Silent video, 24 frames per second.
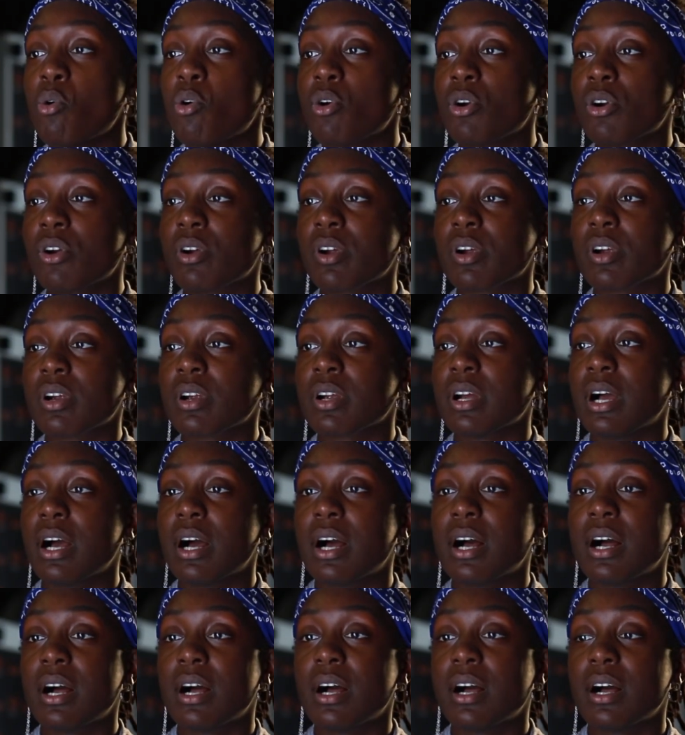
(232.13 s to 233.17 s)
or
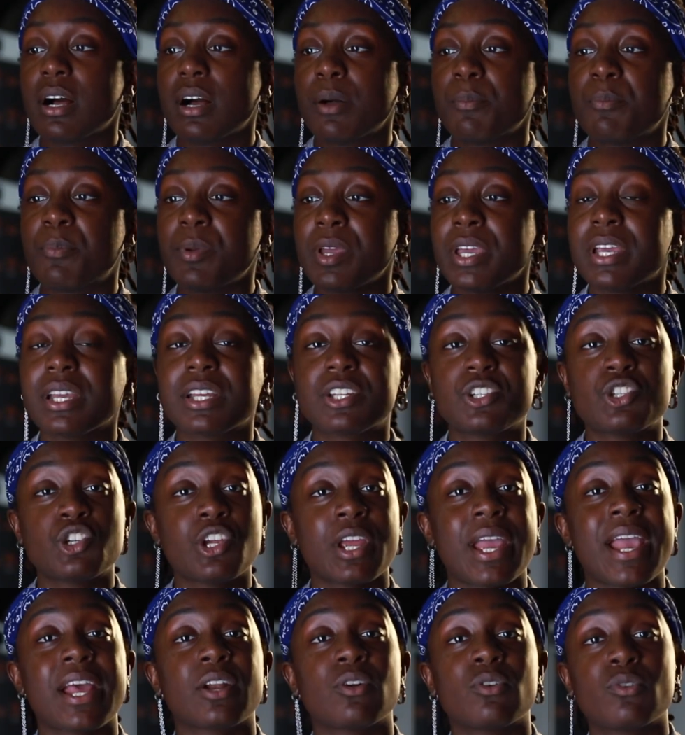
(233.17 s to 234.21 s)
a big
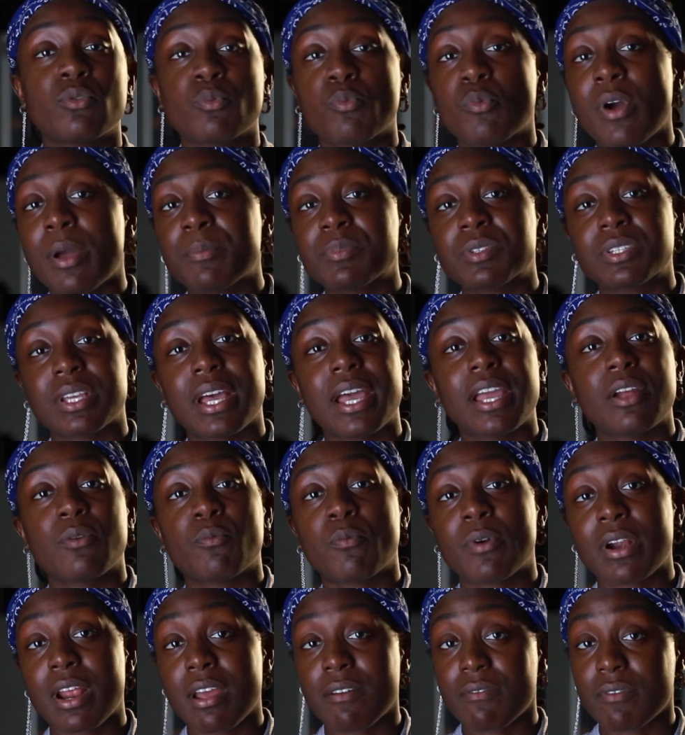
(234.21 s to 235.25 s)
channel, website,
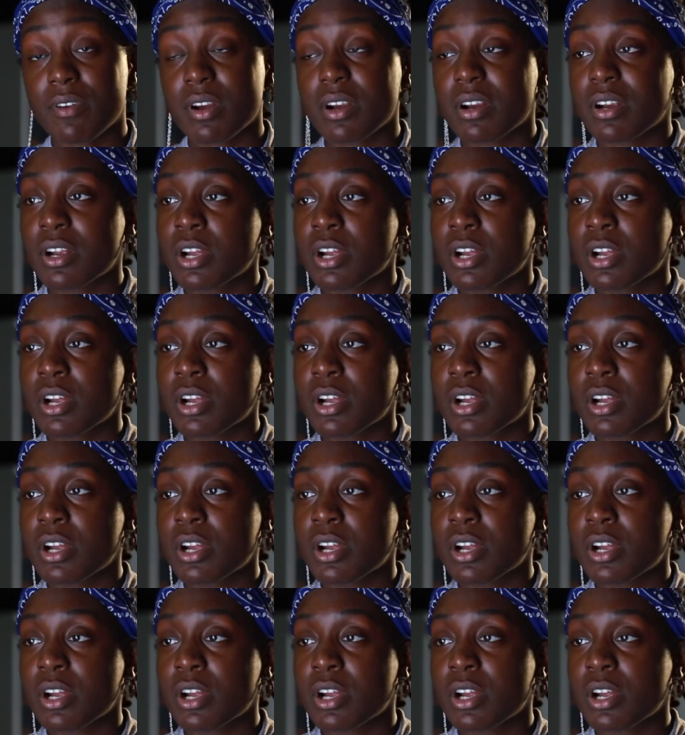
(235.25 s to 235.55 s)
whatever.